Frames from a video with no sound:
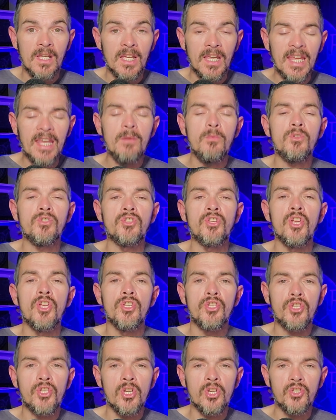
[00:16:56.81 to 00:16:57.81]
He was
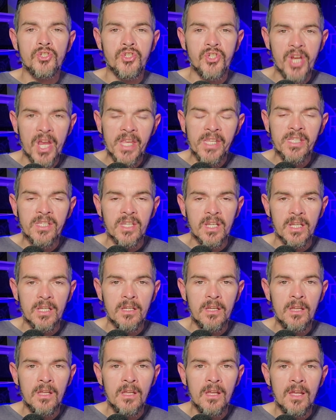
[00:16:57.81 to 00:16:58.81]

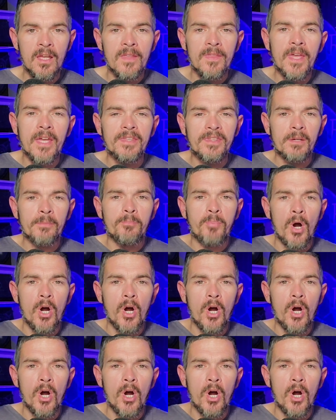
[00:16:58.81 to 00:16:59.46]
suggesting that the